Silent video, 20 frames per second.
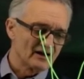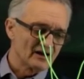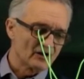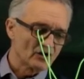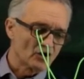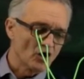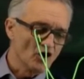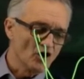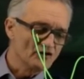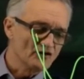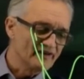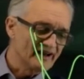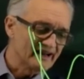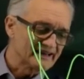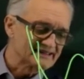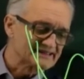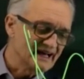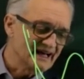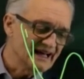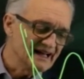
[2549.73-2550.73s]

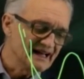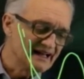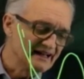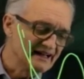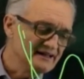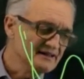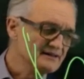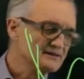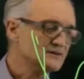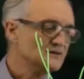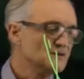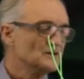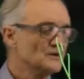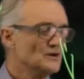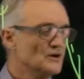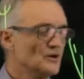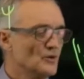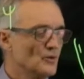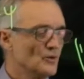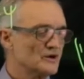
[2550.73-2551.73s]
convex hull,
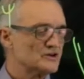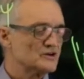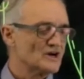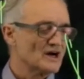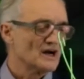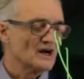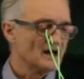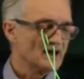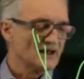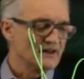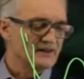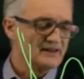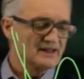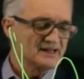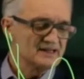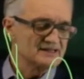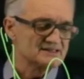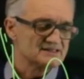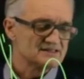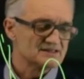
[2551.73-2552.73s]
which are
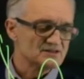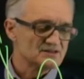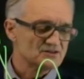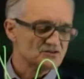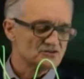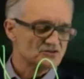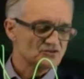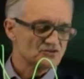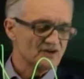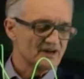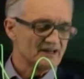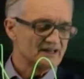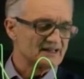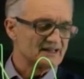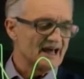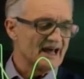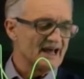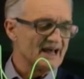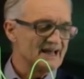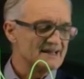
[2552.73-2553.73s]
these straight
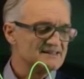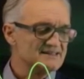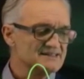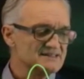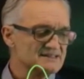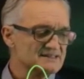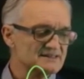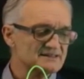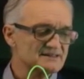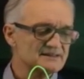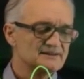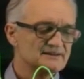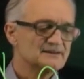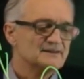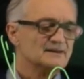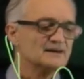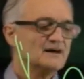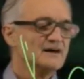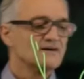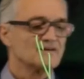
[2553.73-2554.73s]
lines,
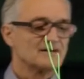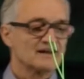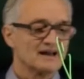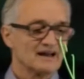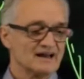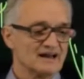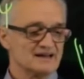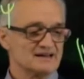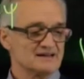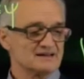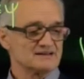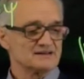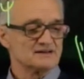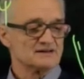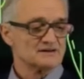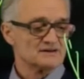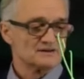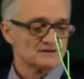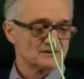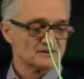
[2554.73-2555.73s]
okay?
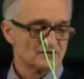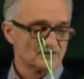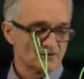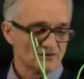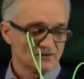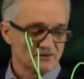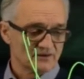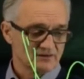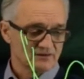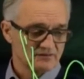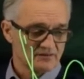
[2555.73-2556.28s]
So,